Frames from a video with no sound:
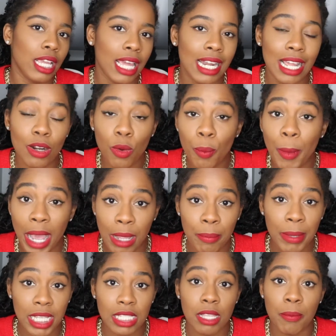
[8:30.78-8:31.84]
Again, I don't
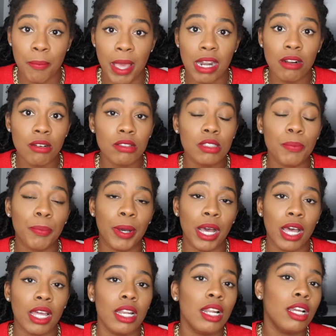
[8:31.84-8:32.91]
mind mixing metals,
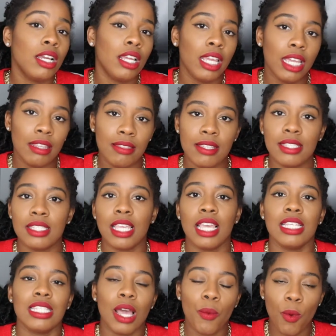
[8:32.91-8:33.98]
but in this
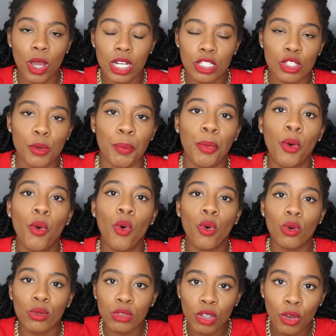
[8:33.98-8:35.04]
case, I wanted to
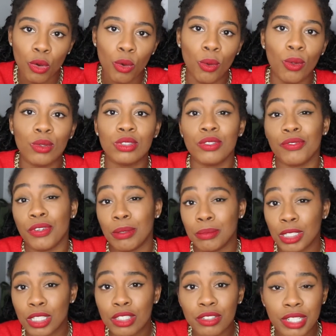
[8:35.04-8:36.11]
pull the gold
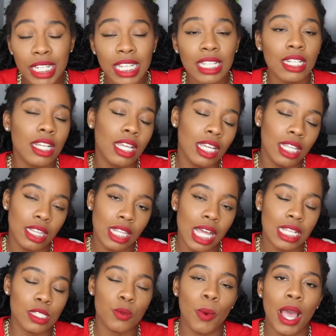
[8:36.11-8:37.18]
from the green and
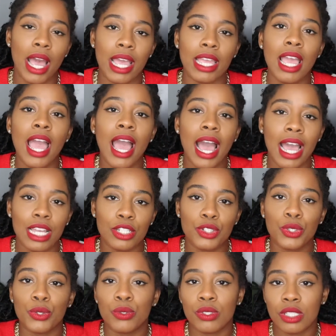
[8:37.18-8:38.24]
that's why I
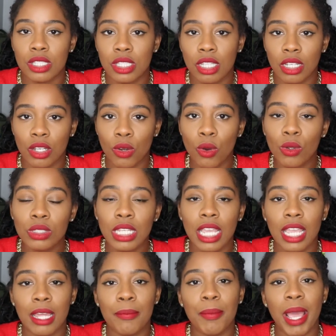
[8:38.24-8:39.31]
chose the gold
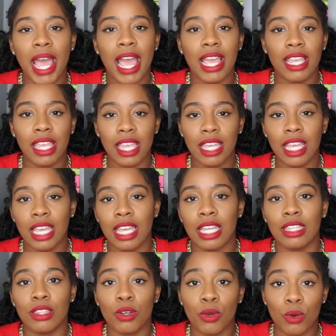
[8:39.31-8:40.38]
handbag
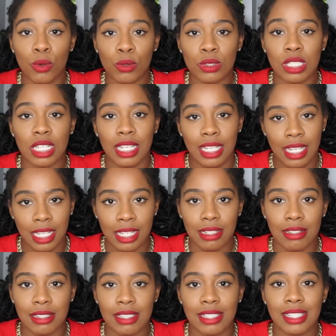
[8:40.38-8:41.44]
and the gold
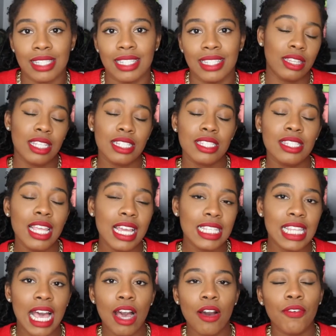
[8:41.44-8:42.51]
heels. This
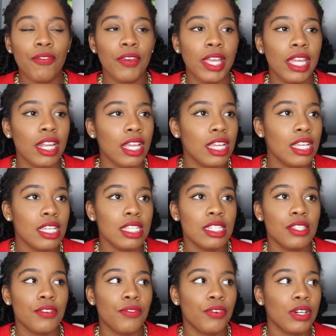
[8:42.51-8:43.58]
next outfit
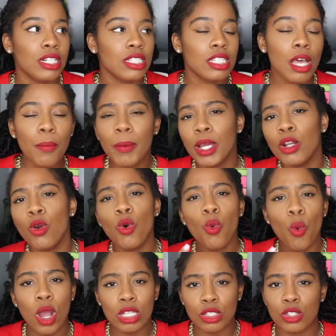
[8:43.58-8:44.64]
is for someone who
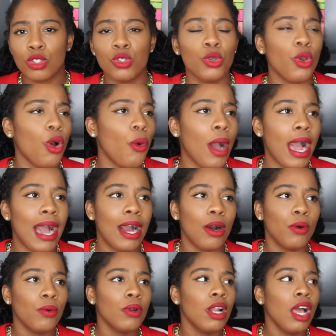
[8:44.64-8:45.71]
wants to go
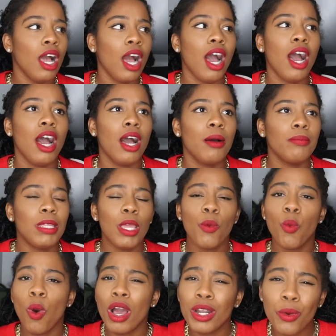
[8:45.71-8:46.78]
out um, they
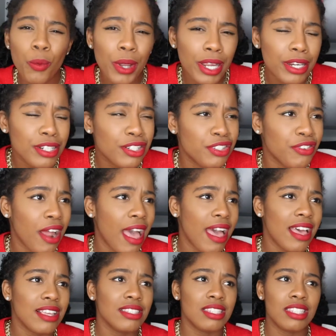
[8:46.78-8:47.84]
want to wear a
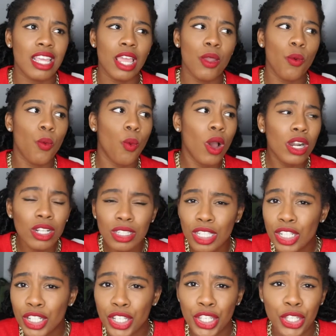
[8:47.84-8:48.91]
dress, they want to
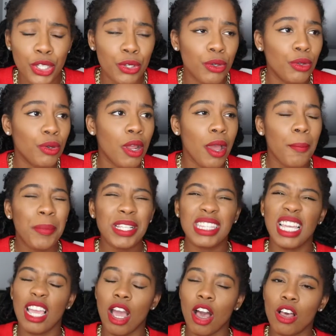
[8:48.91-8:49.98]
look cute, but
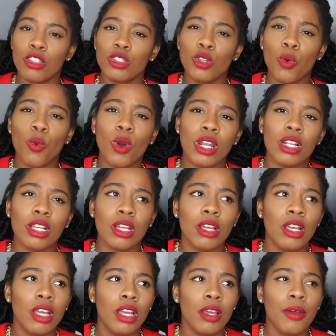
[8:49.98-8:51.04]
they also want
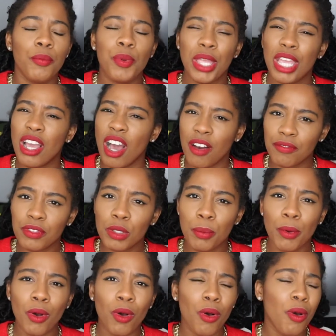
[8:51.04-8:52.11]
to be
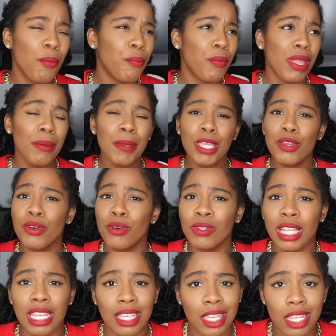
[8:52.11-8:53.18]
comfortable. Maybe you don't
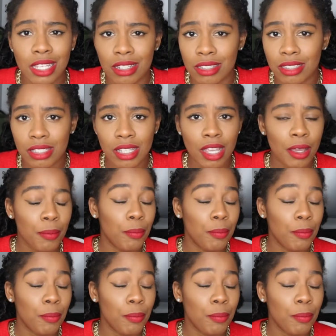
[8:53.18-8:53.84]
like heels.